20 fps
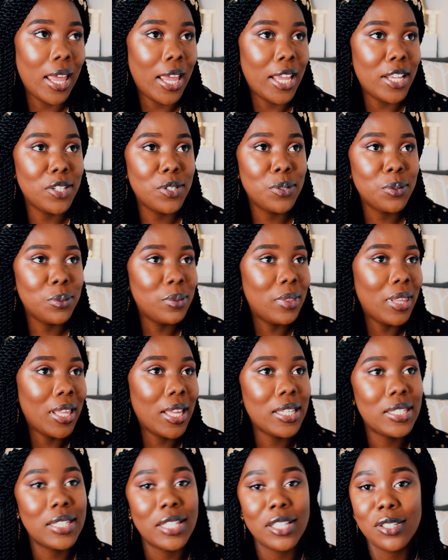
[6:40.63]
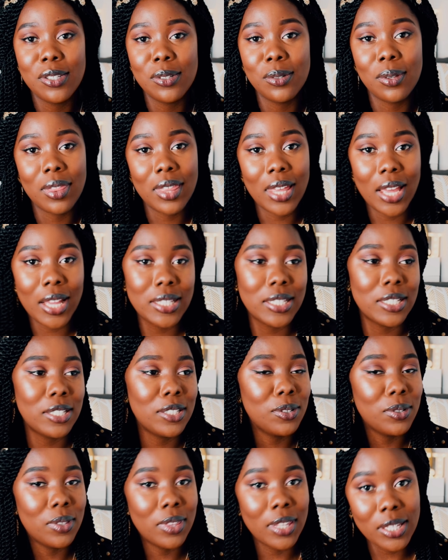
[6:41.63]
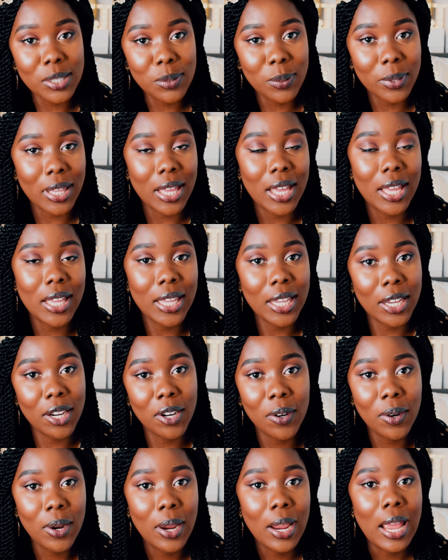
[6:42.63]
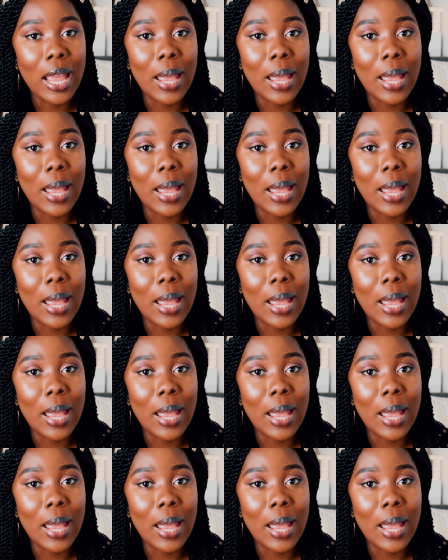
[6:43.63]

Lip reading: and do this and do that and do this with our hair,